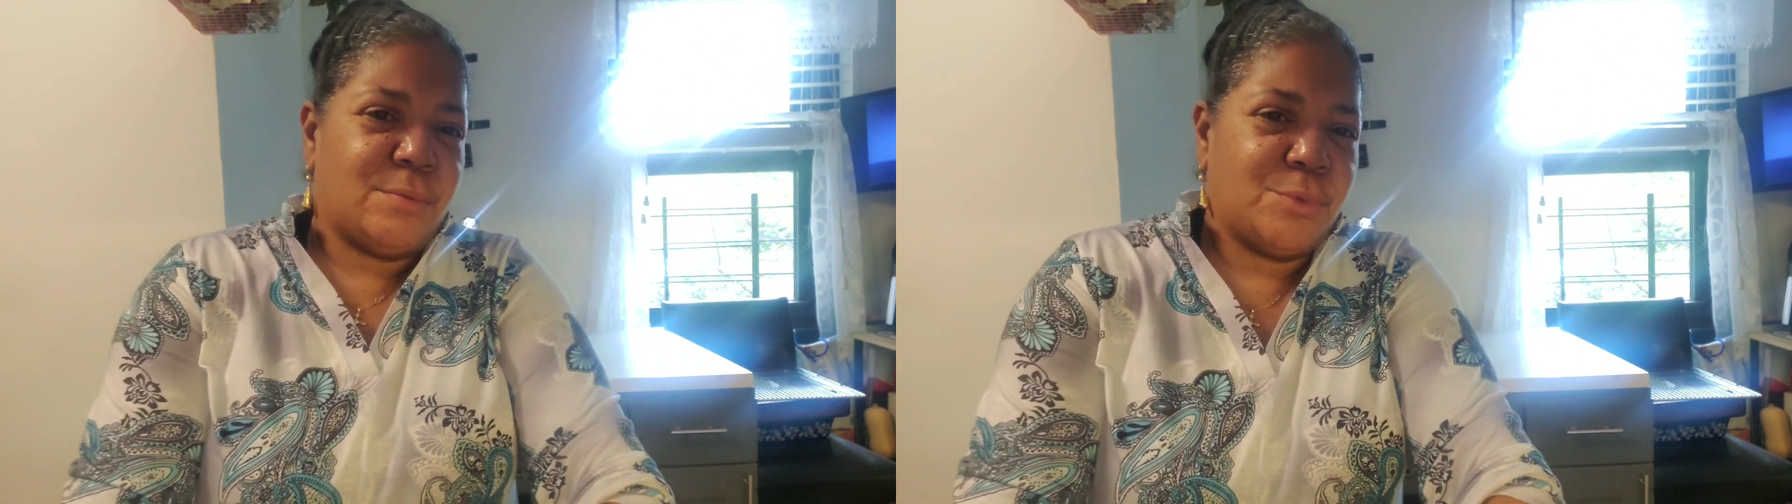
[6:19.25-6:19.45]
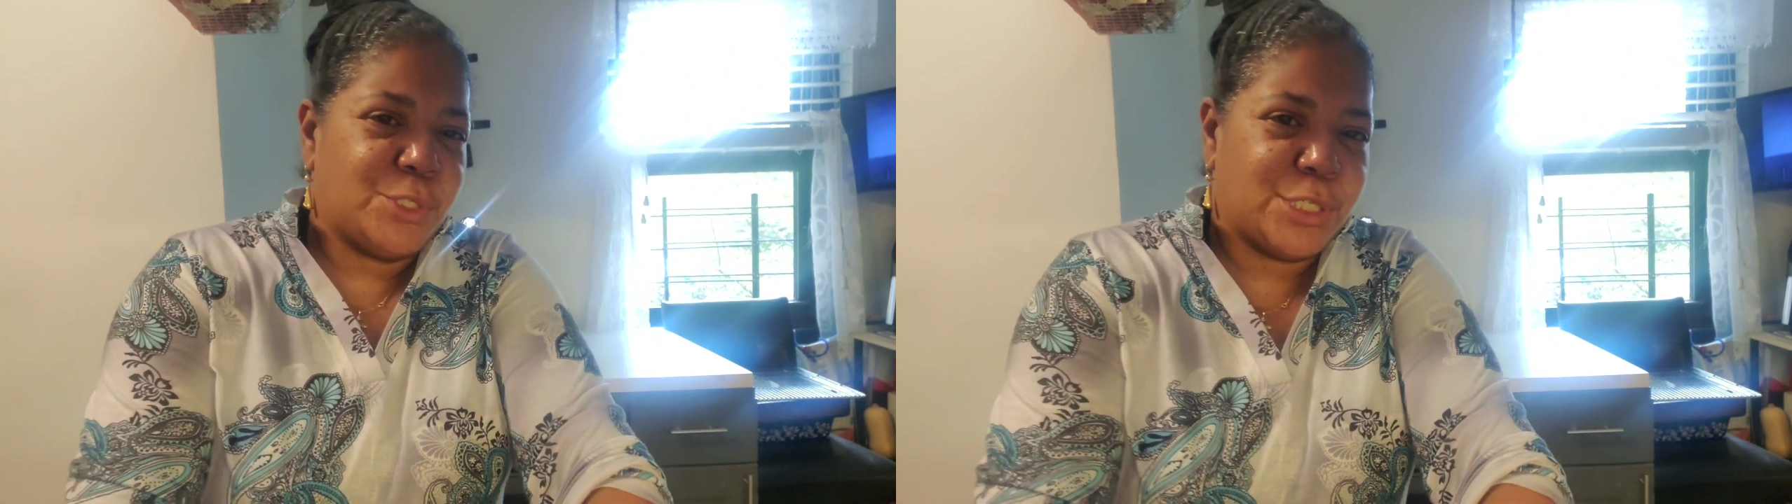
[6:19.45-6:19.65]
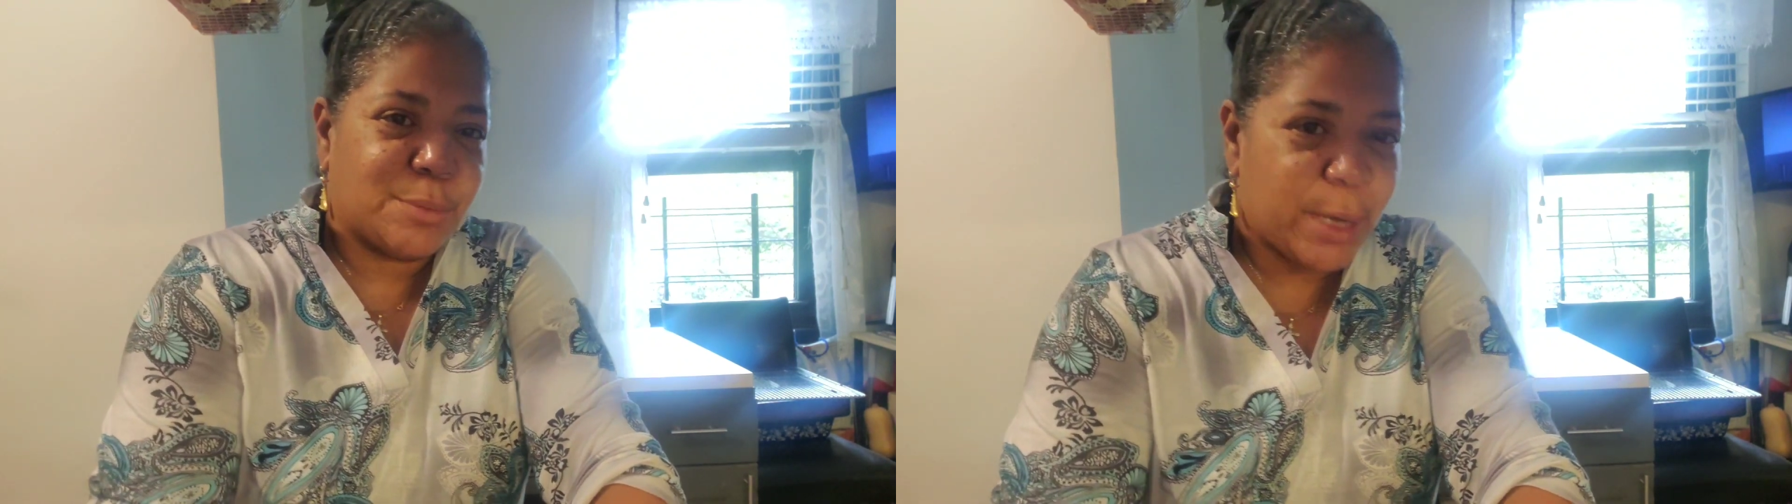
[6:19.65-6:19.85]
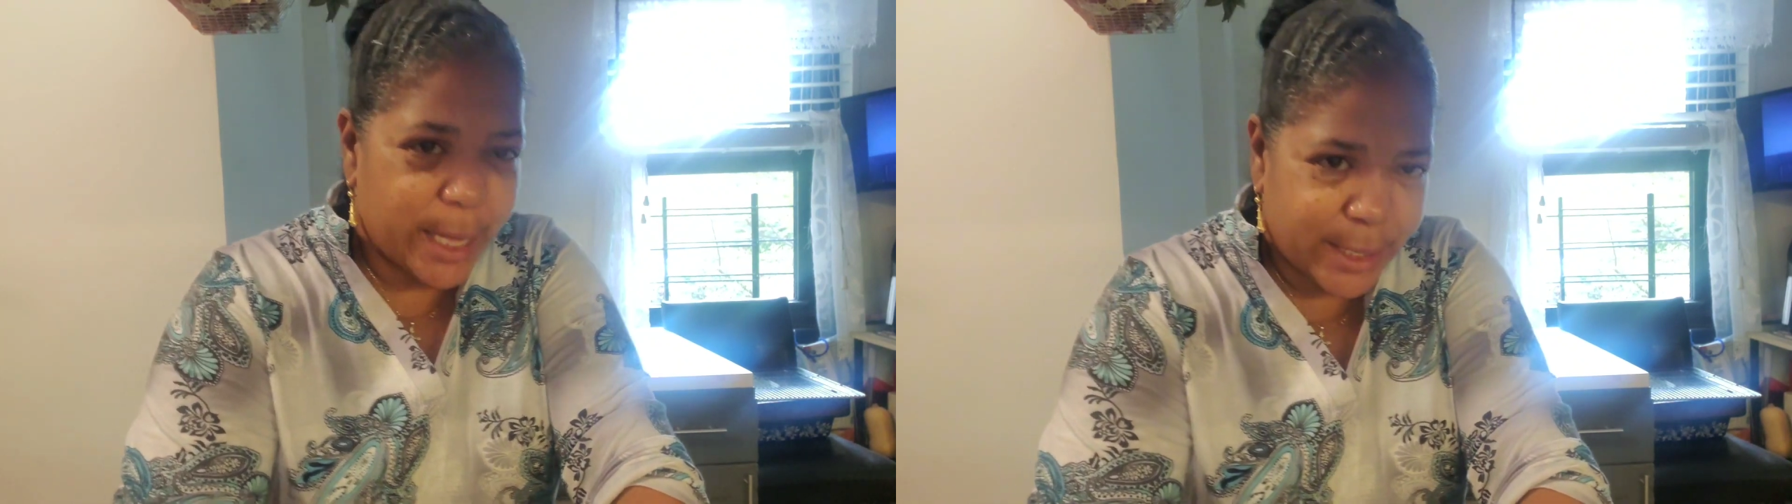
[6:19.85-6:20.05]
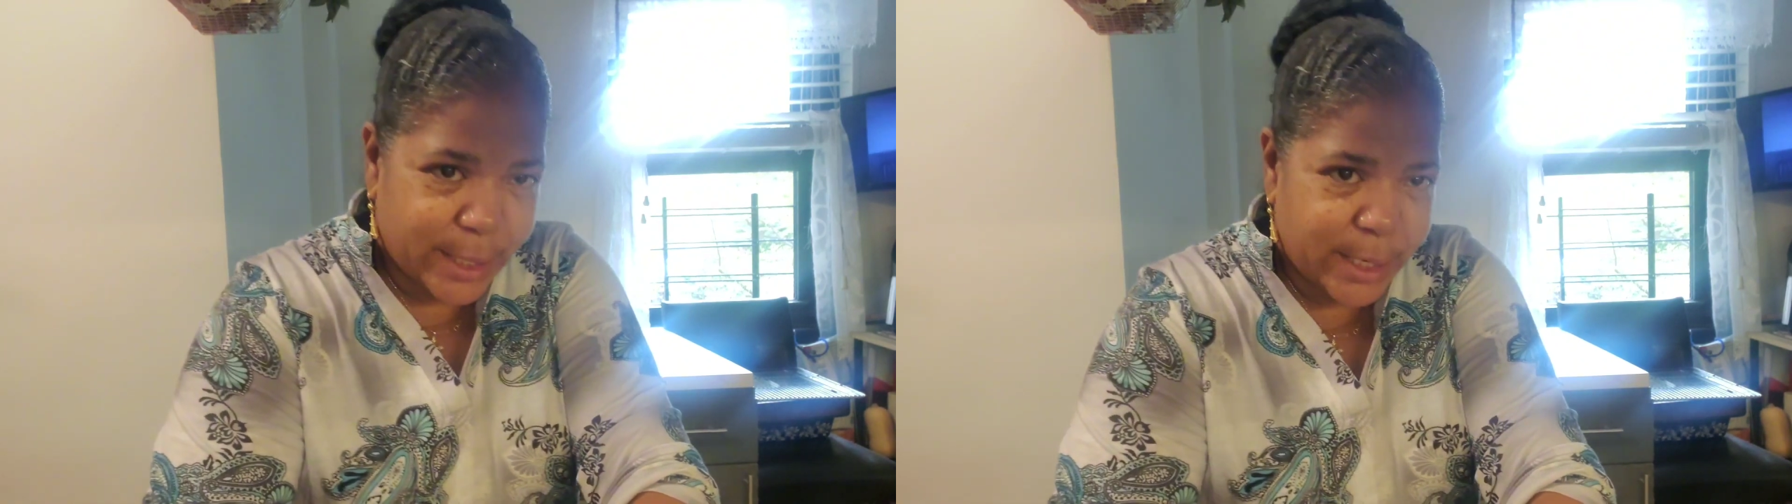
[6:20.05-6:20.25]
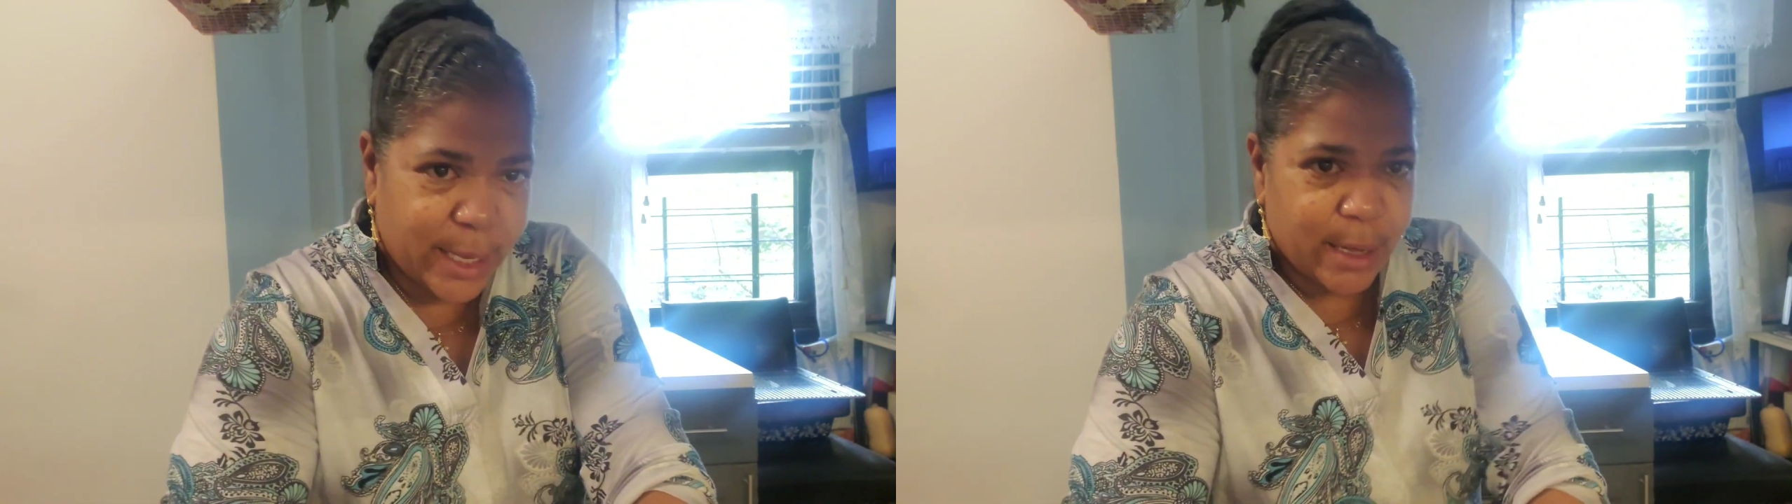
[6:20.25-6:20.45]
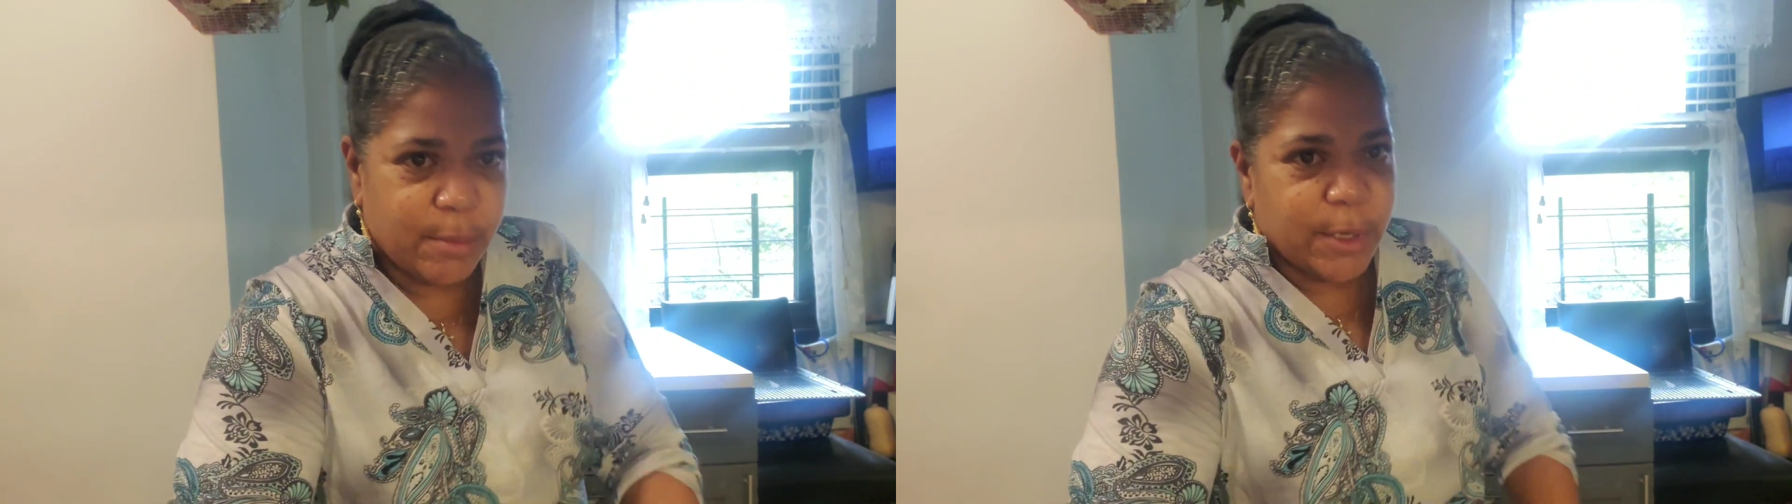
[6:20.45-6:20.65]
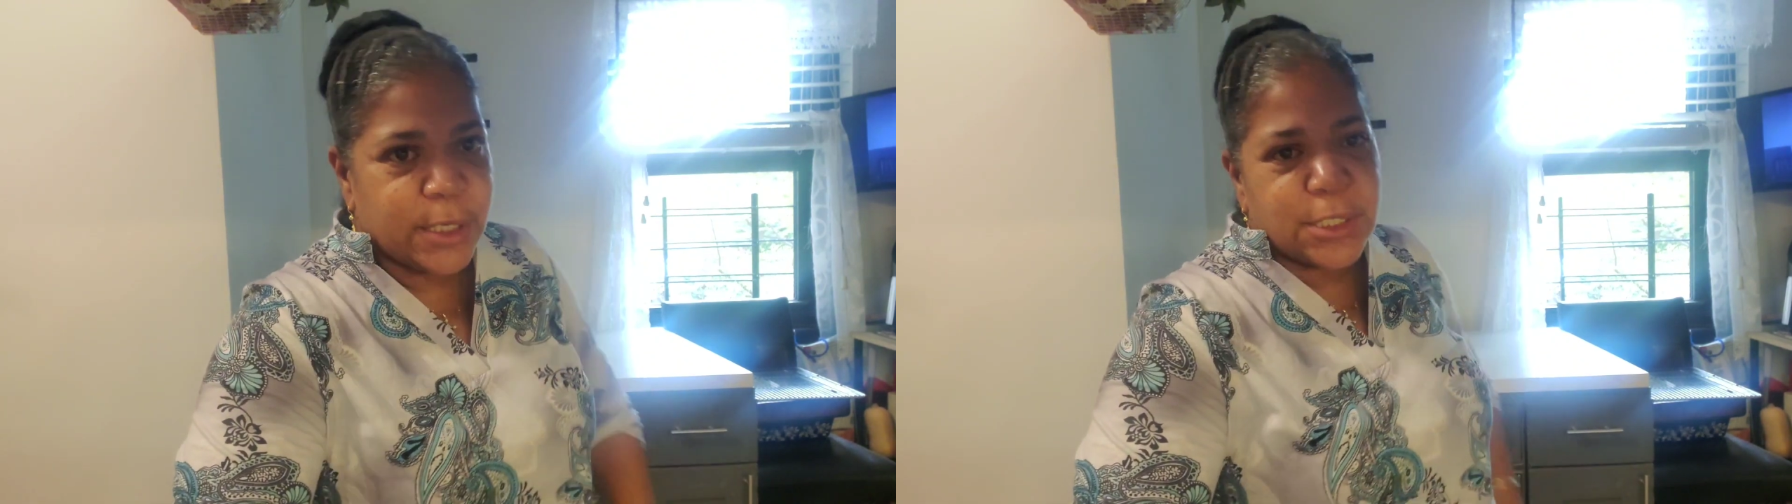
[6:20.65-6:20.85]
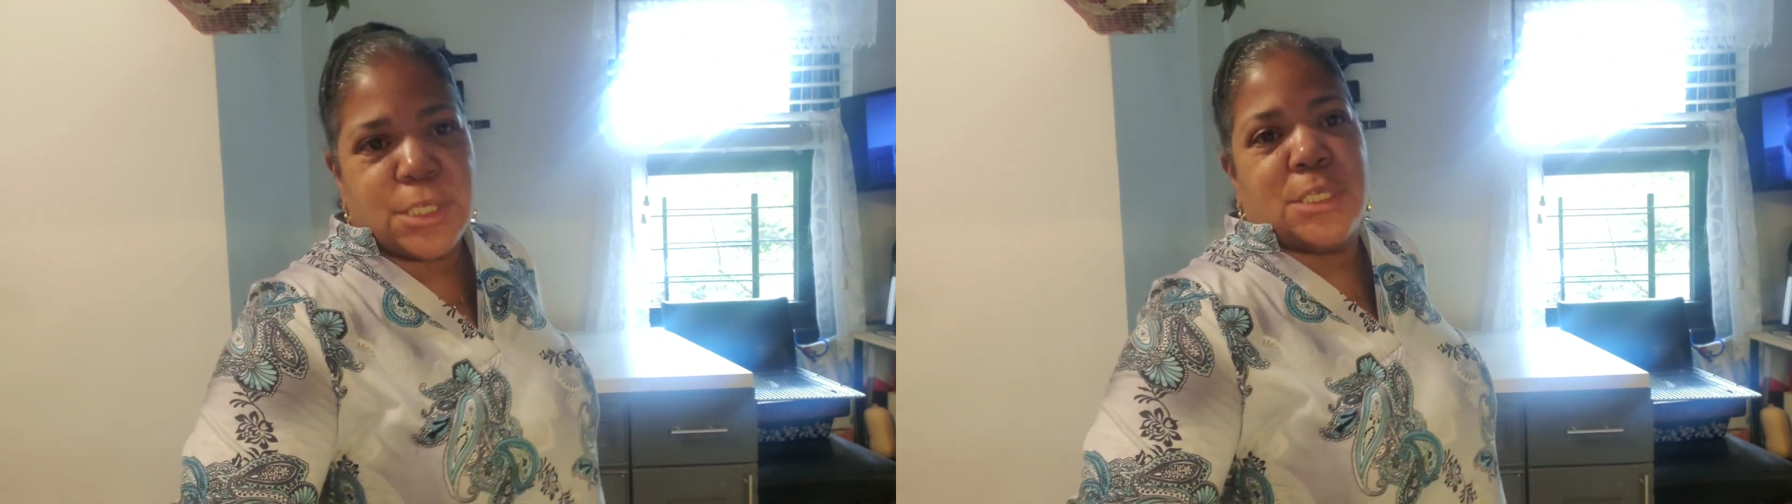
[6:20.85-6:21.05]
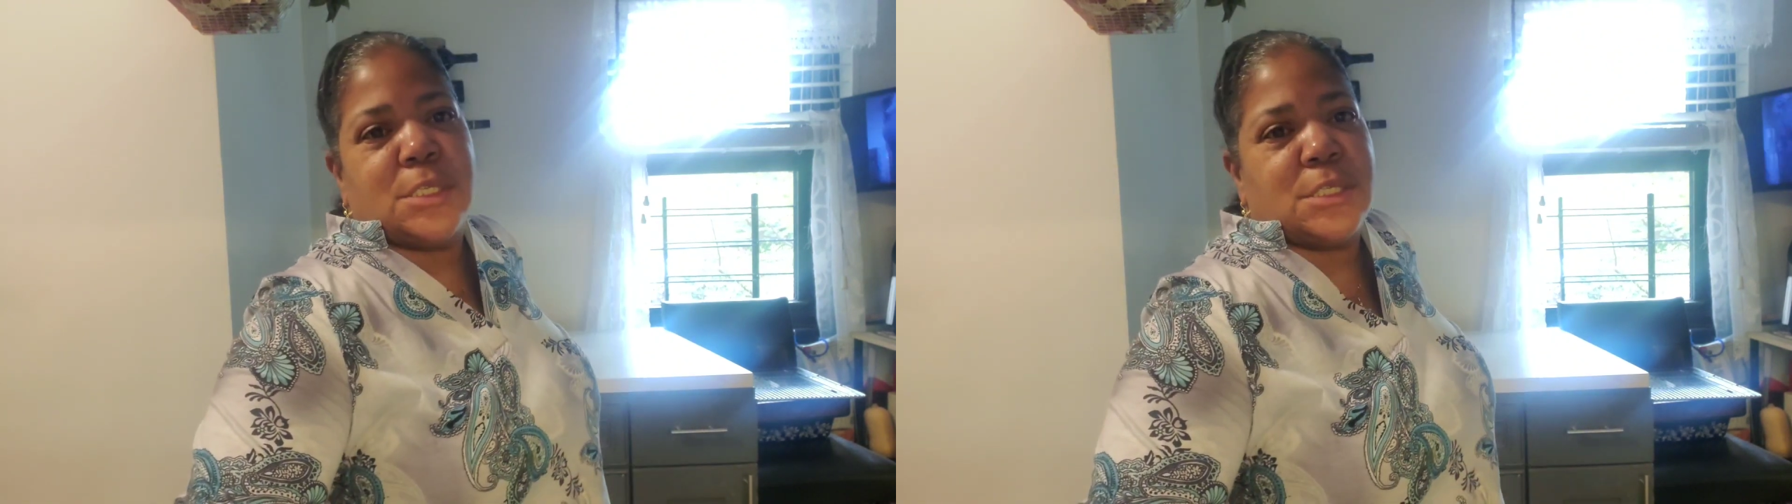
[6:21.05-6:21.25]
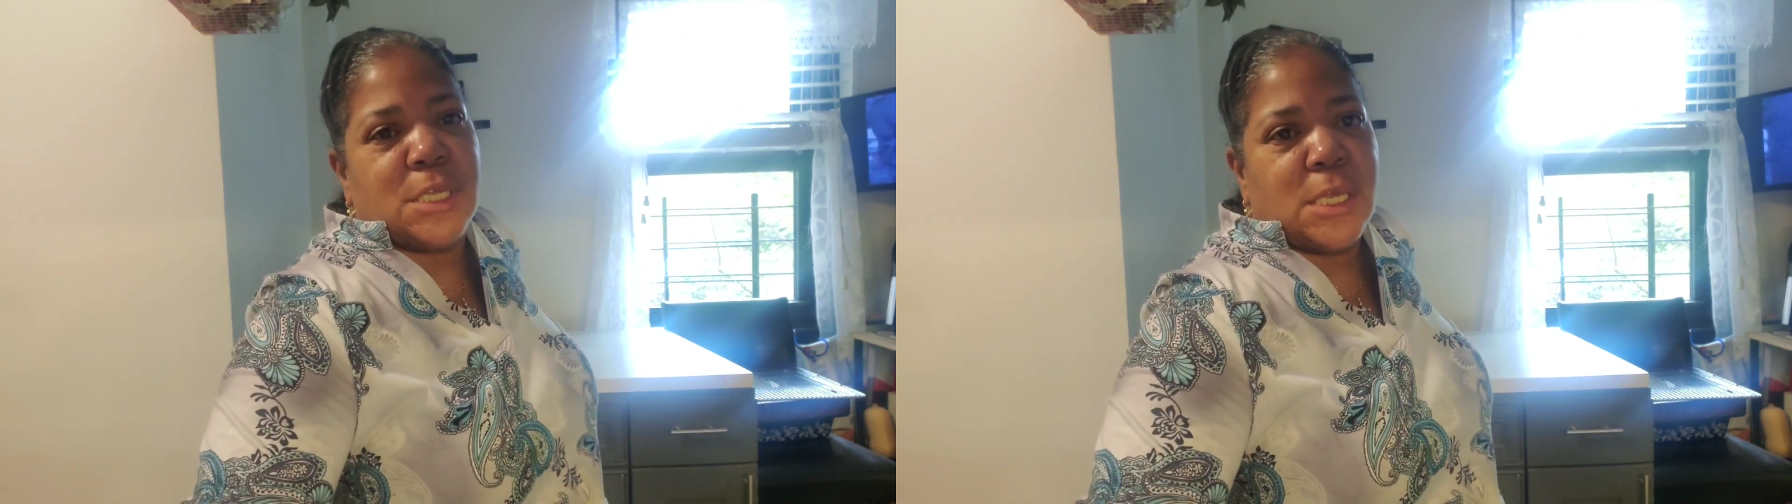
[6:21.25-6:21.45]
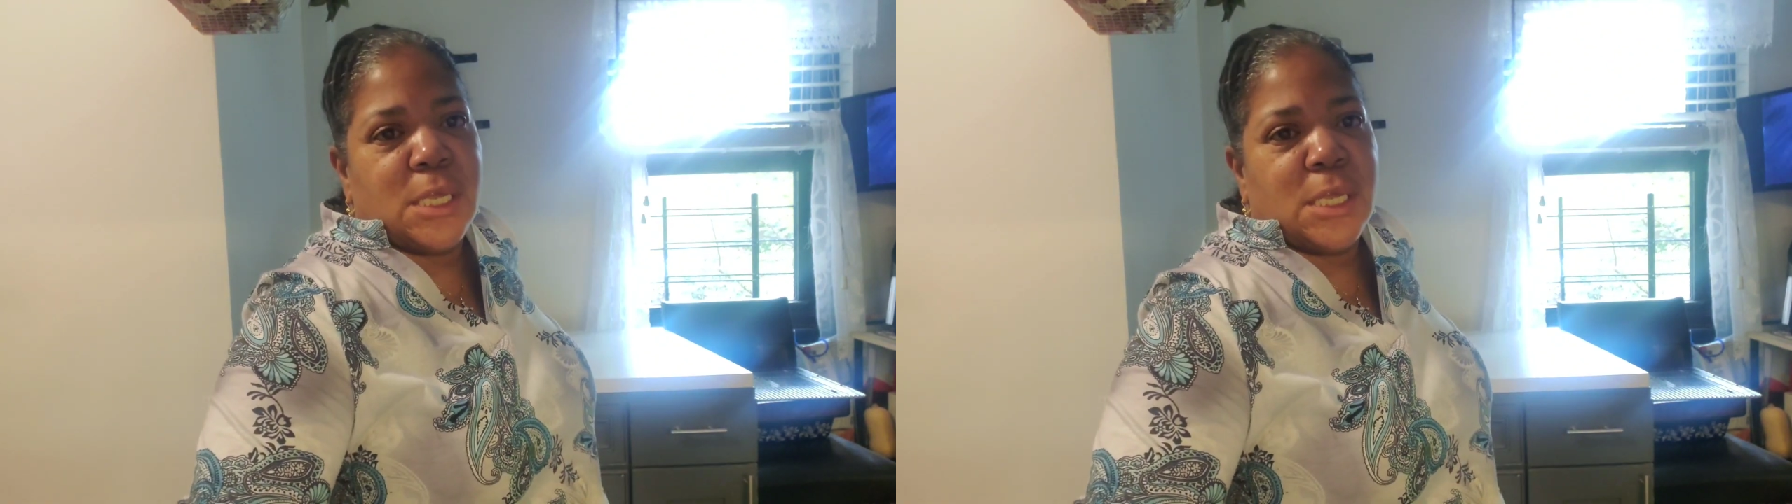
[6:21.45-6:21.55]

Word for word: was just minding their damn business.